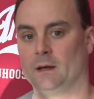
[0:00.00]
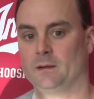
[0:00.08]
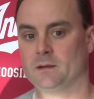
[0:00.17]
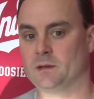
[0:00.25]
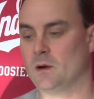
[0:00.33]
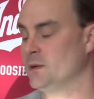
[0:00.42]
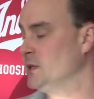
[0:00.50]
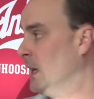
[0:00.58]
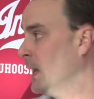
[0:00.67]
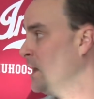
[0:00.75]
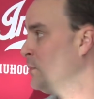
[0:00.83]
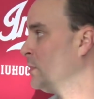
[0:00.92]
there's always a
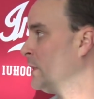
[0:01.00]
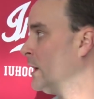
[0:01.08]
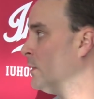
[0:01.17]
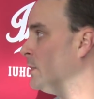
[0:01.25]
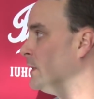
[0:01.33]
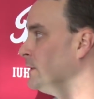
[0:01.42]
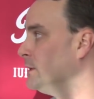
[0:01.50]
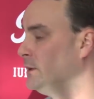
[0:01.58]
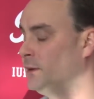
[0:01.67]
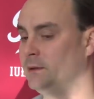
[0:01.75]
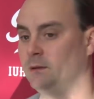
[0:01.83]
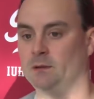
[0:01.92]
game plan, but,
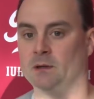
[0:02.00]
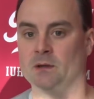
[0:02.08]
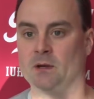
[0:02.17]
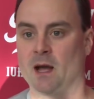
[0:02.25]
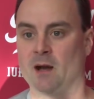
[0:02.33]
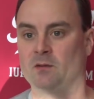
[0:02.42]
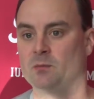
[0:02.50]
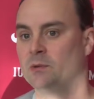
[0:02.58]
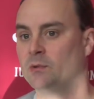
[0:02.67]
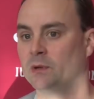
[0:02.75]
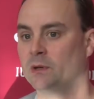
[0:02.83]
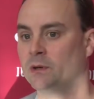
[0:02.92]
you have to be
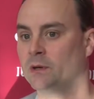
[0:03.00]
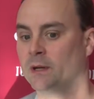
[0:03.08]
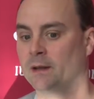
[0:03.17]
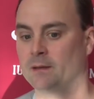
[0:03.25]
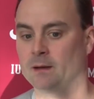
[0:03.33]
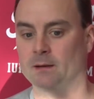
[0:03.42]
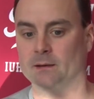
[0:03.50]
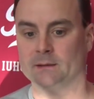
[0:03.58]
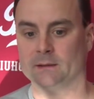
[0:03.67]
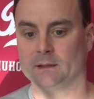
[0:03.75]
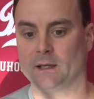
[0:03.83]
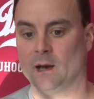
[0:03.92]
really good, I think,
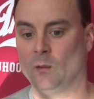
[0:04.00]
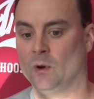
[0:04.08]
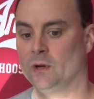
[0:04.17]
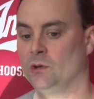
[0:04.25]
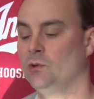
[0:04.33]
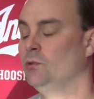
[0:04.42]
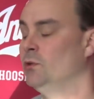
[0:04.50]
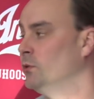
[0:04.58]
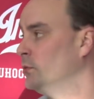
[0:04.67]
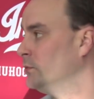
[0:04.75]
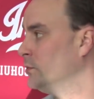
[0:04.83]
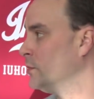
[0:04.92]
at what you
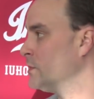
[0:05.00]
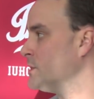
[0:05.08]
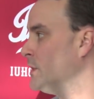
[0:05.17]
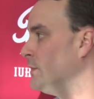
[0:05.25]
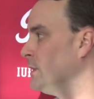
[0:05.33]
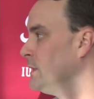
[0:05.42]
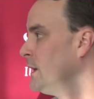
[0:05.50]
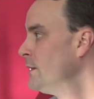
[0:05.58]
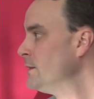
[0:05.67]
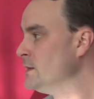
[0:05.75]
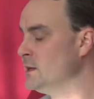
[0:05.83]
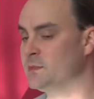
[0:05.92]
do more so than the other
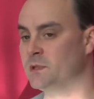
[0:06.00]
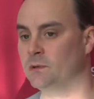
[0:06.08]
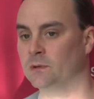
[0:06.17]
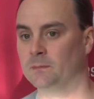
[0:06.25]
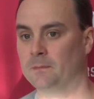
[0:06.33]
team's doing.